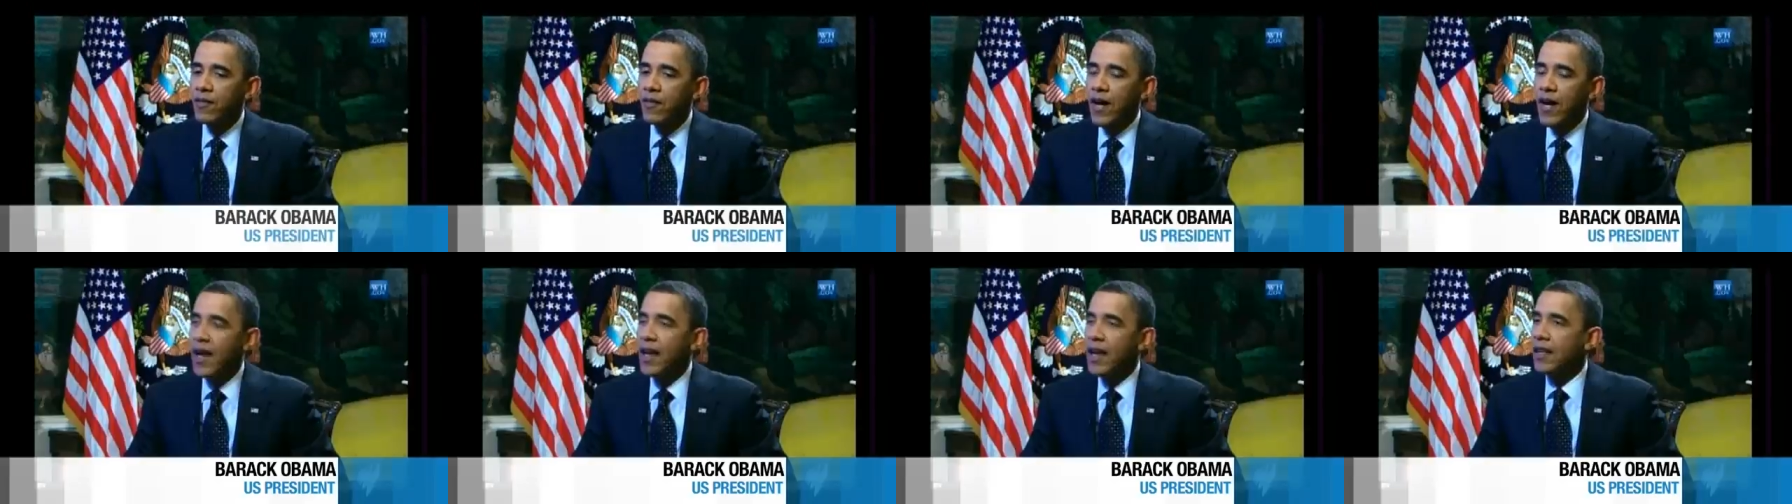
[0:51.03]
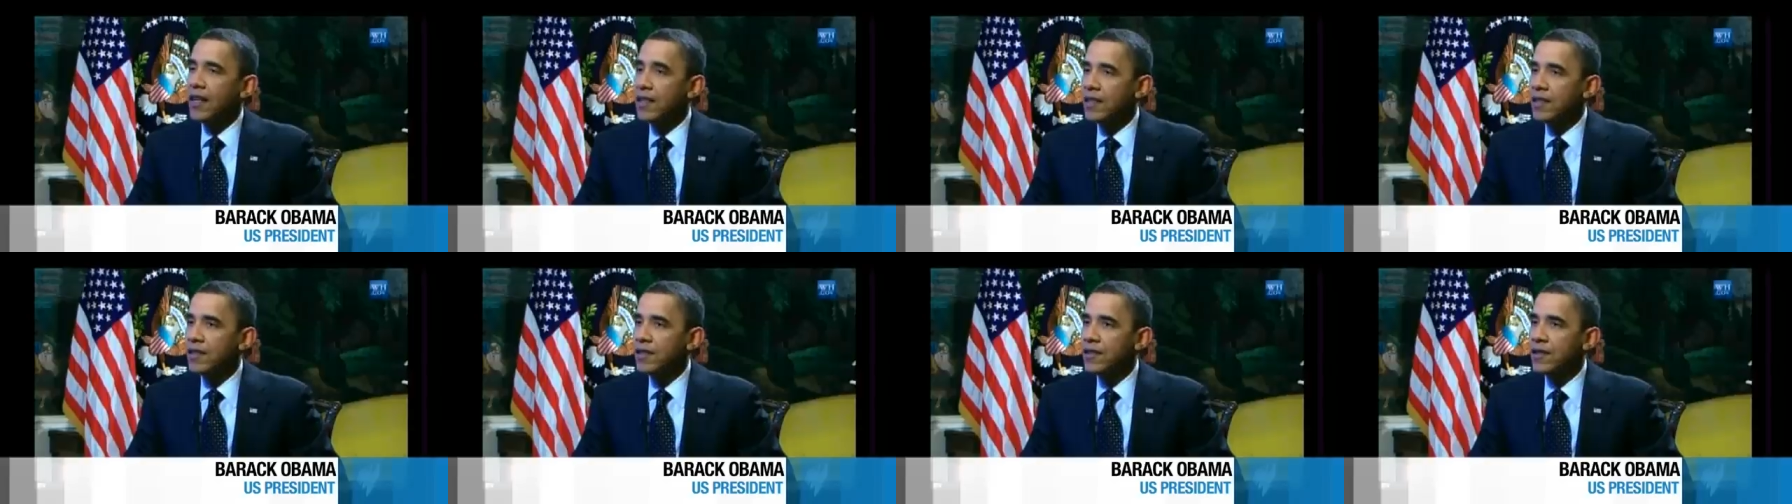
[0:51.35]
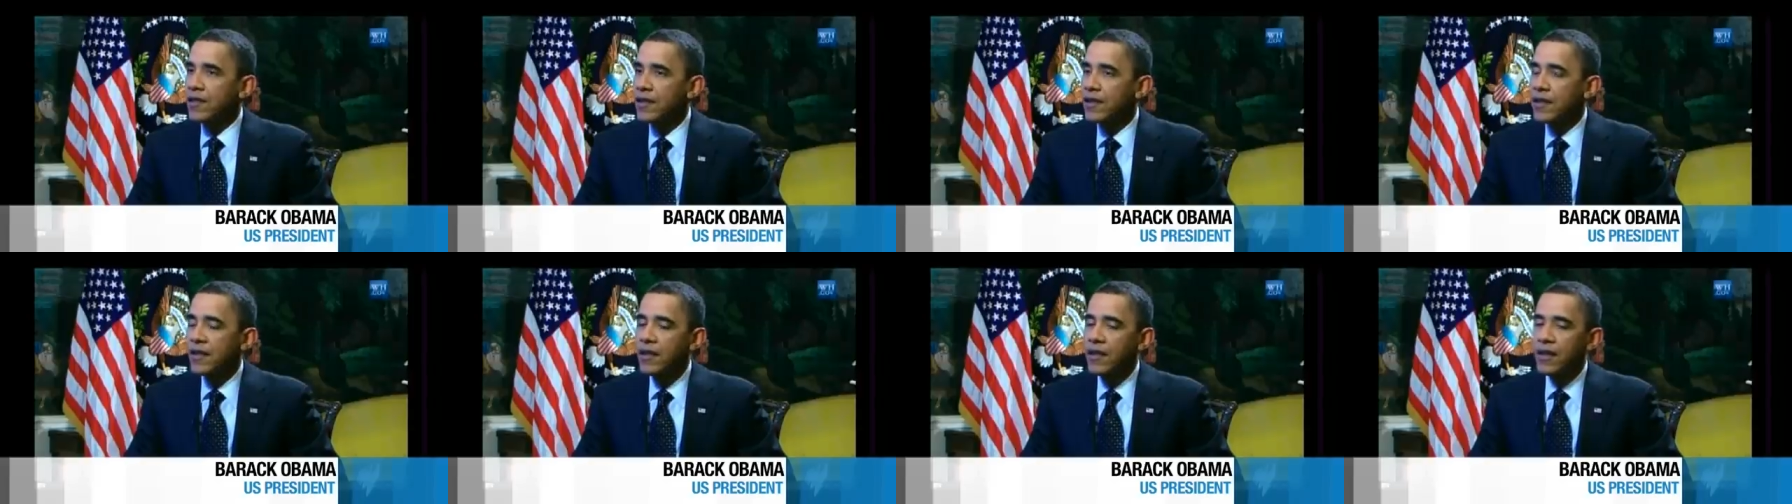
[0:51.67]

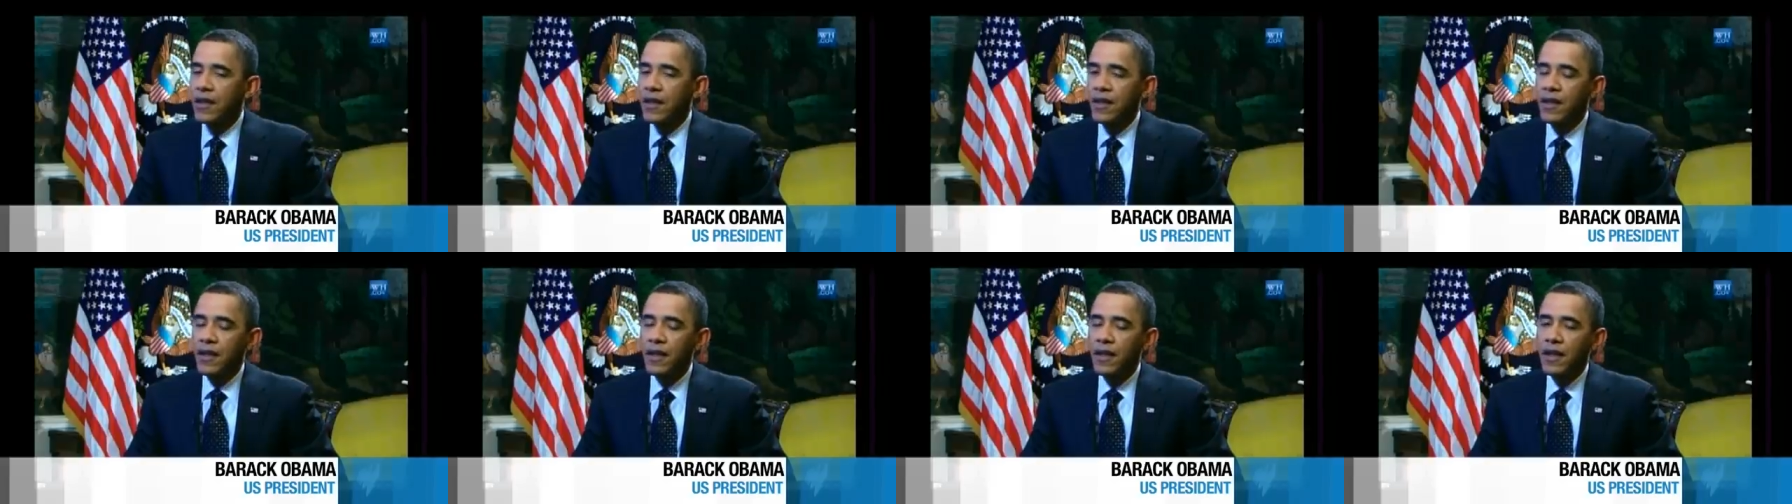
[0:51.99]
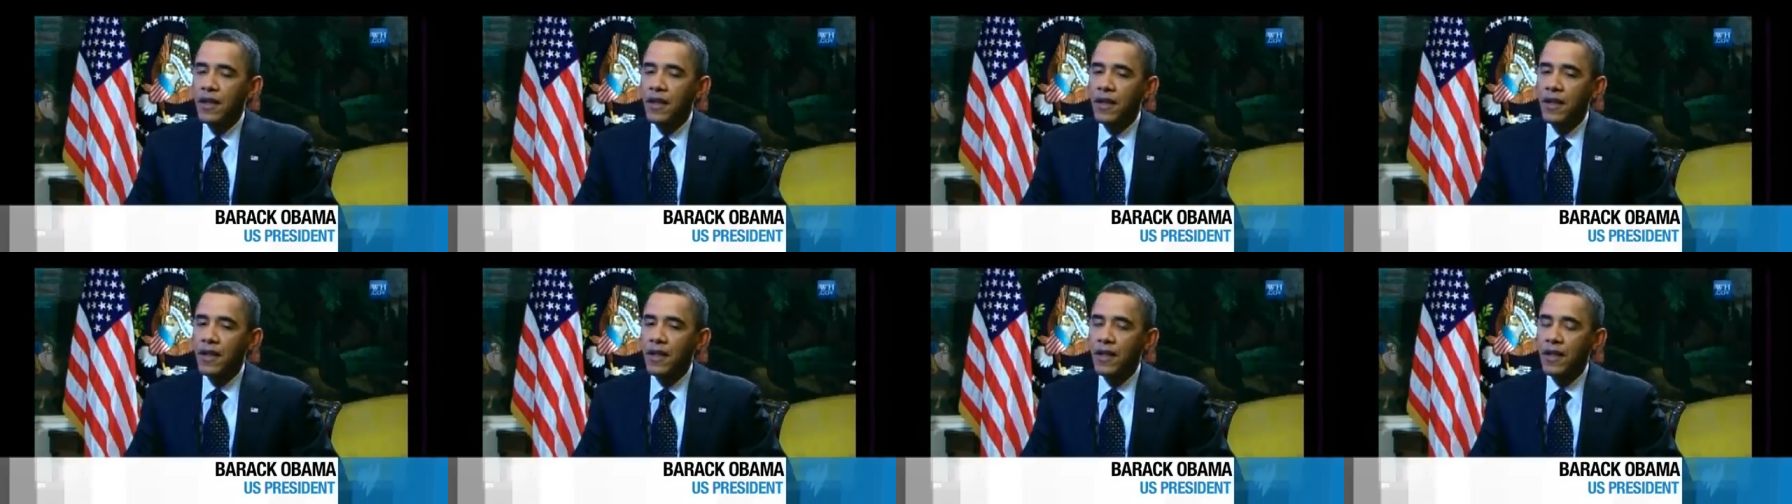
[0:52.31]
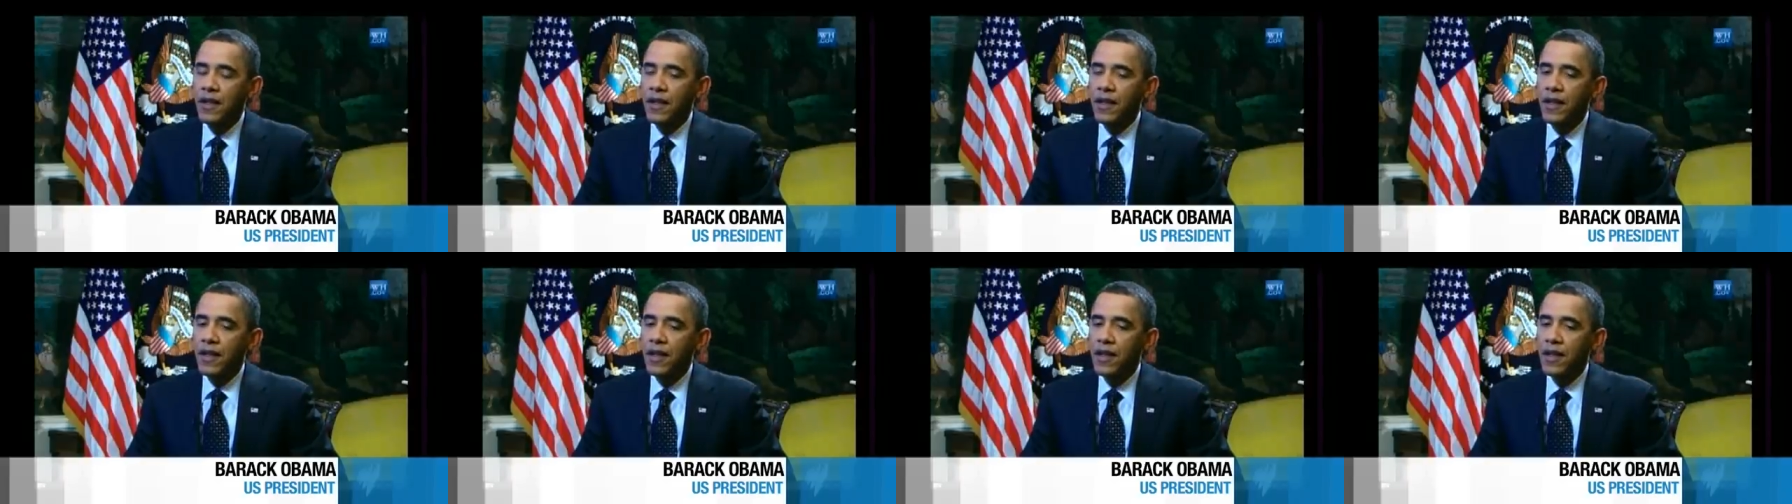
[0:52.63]
violence
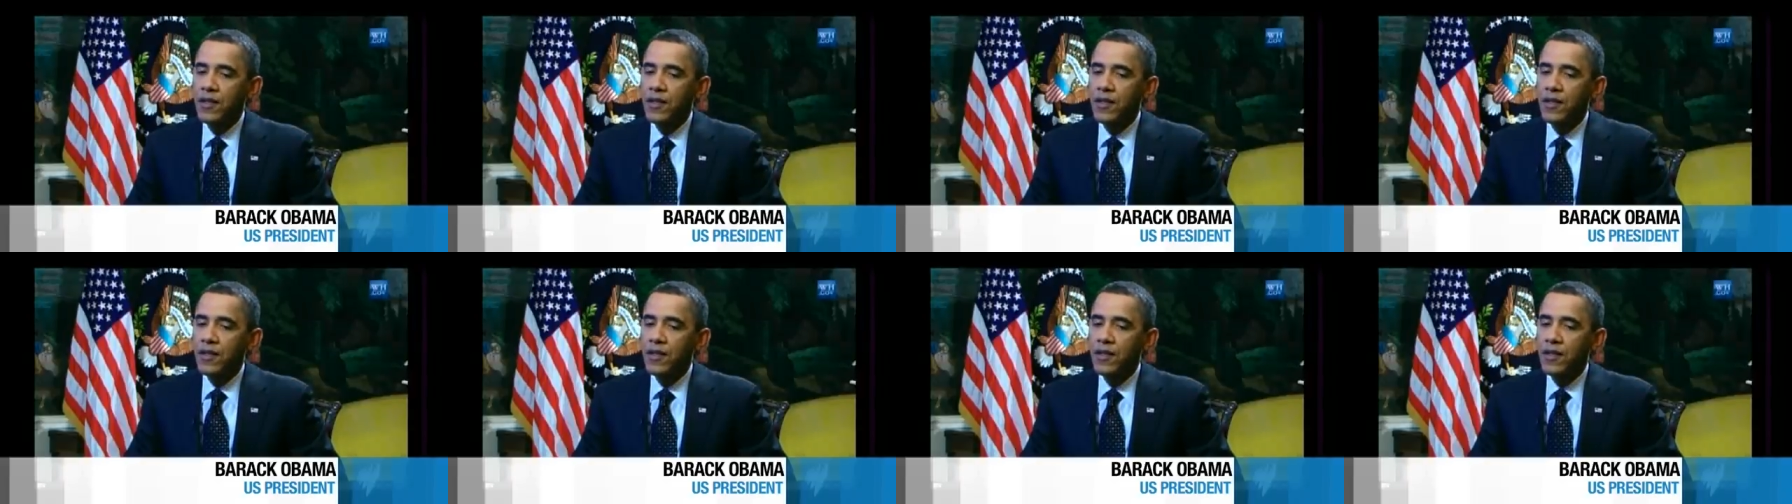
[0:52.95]
uh,